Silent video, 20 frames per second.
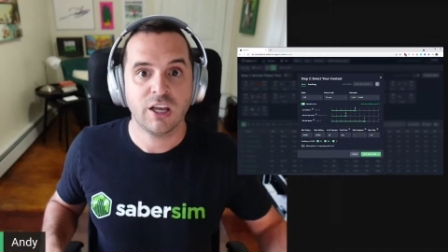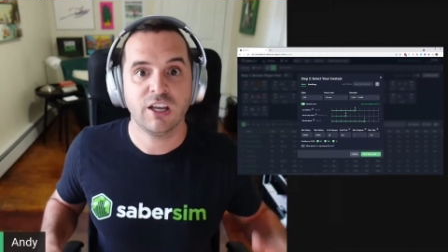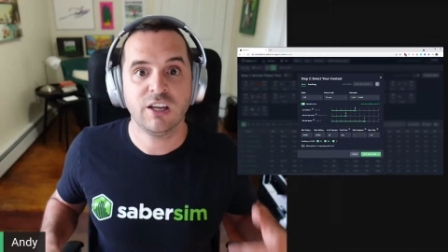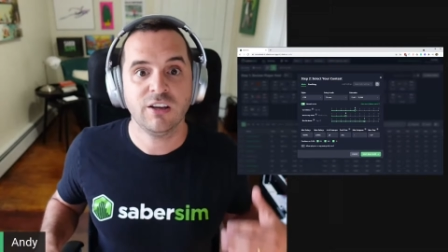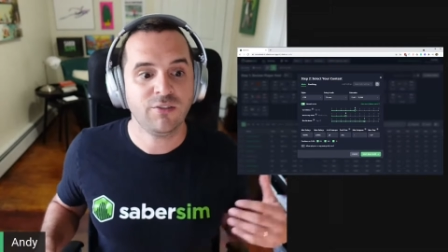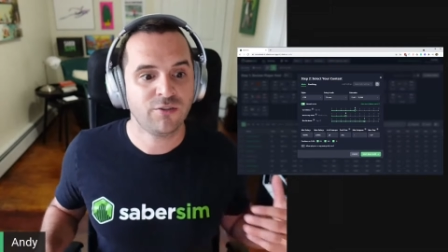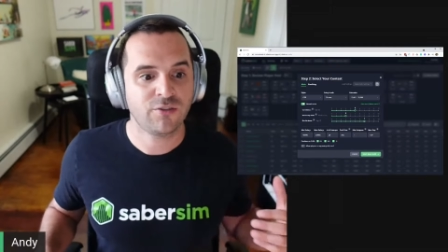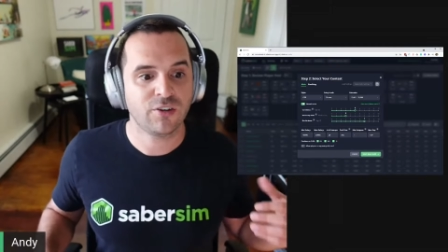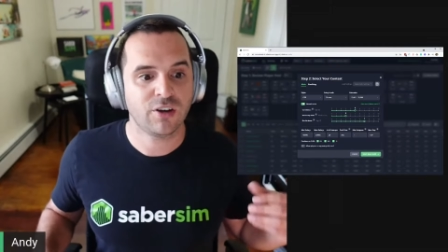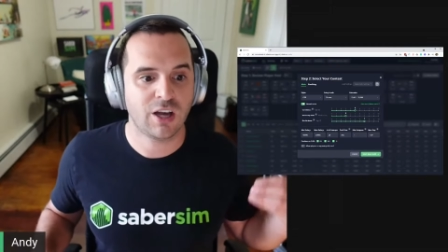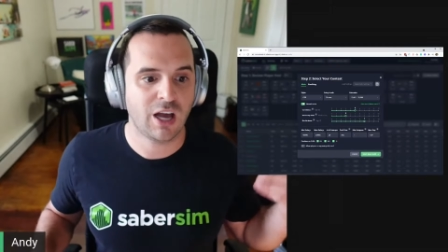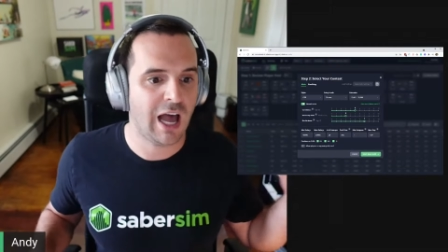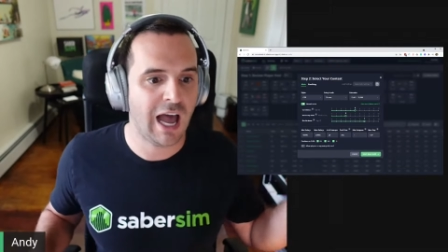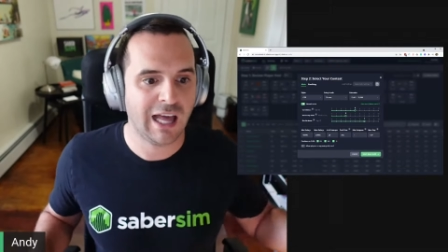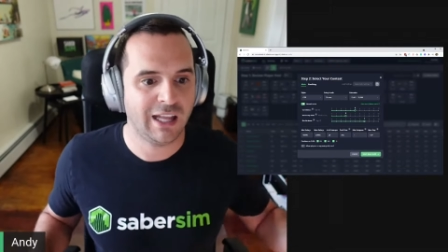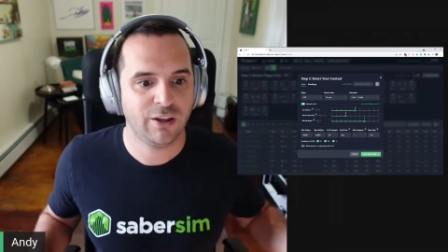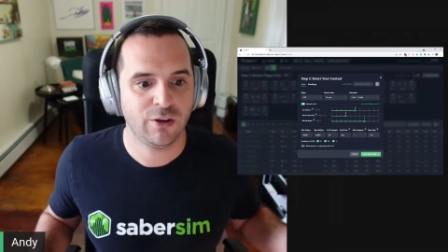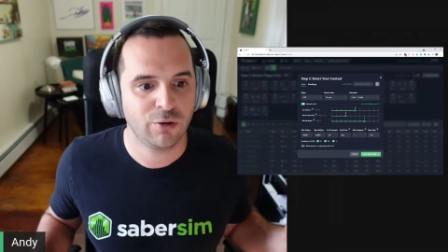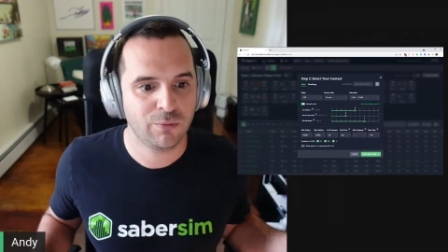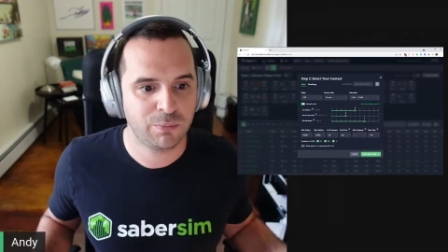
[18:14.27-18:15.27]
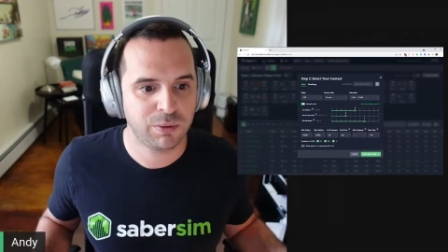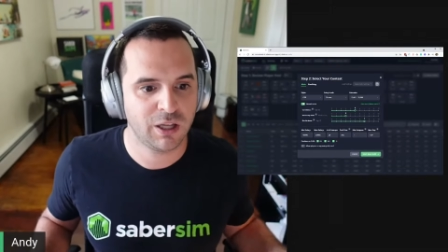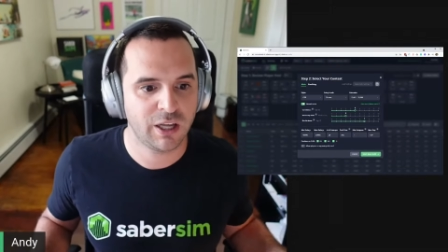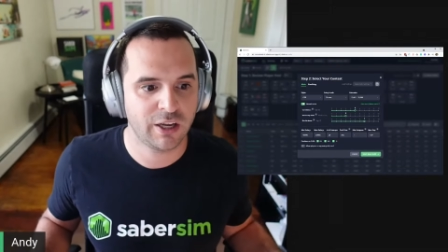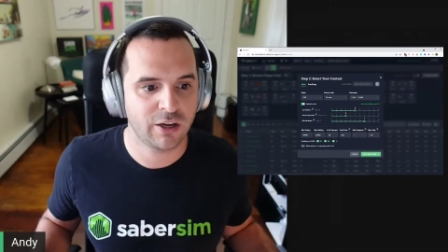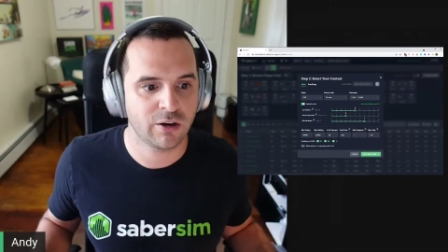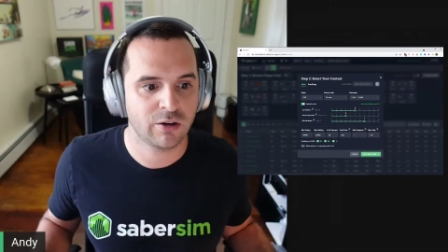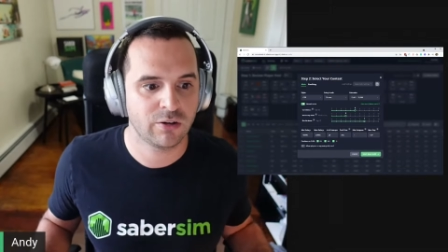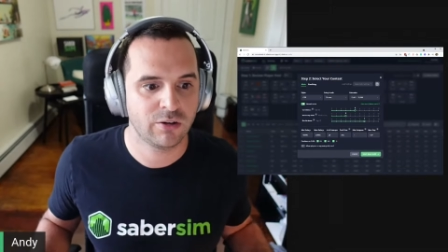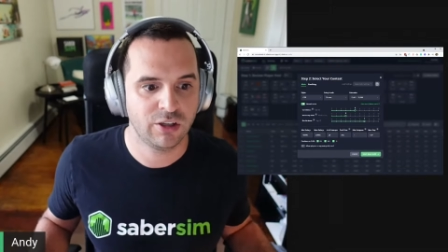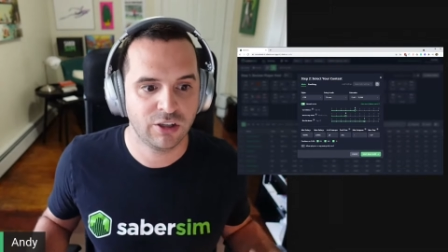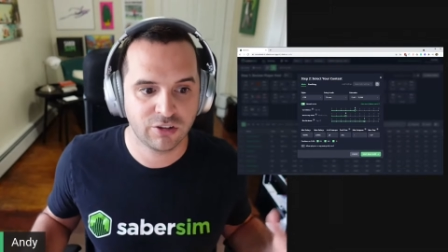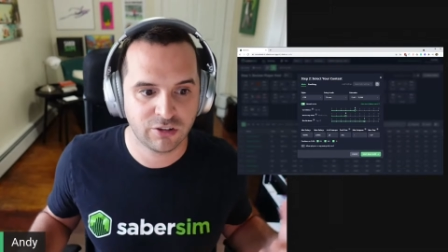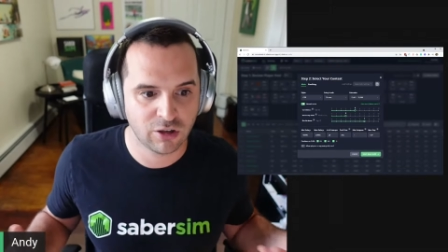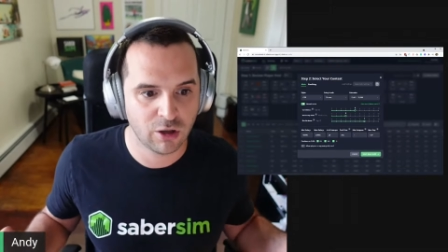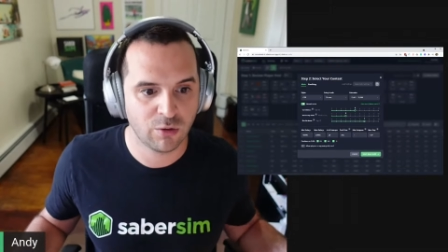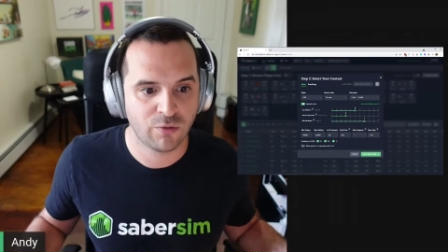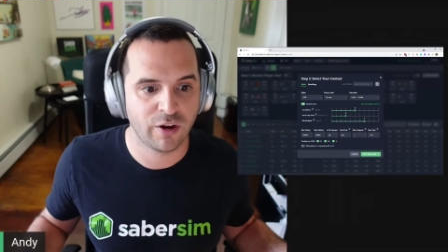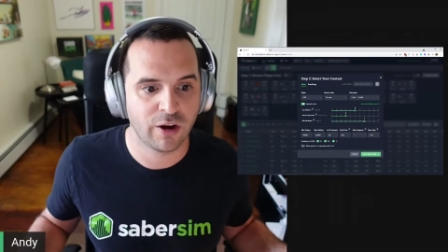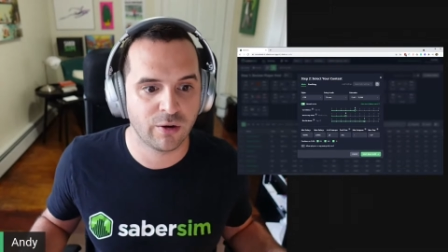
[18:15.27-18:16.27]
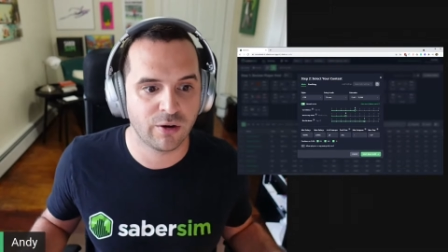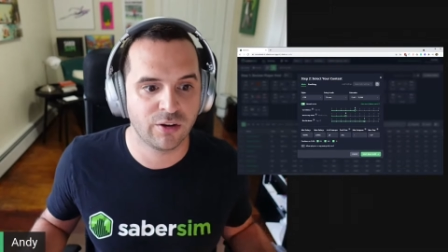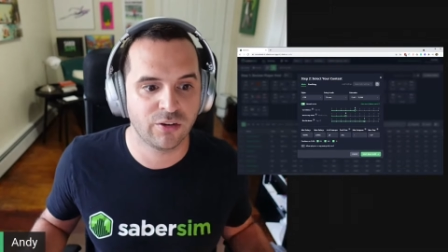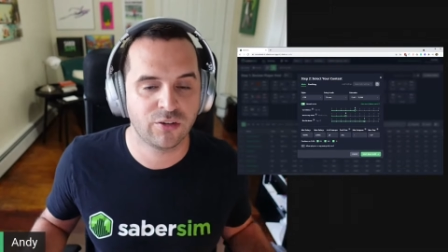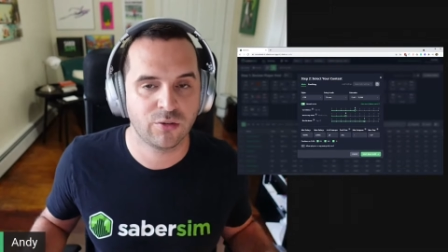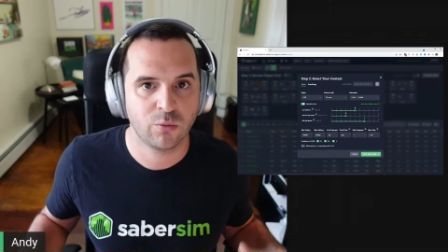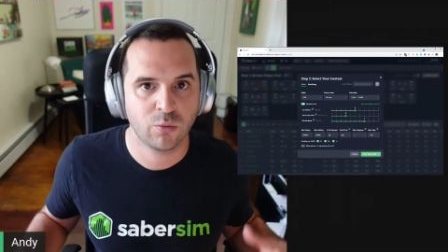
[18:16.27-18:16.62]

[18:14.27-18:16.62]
if a highly owned player is low variance,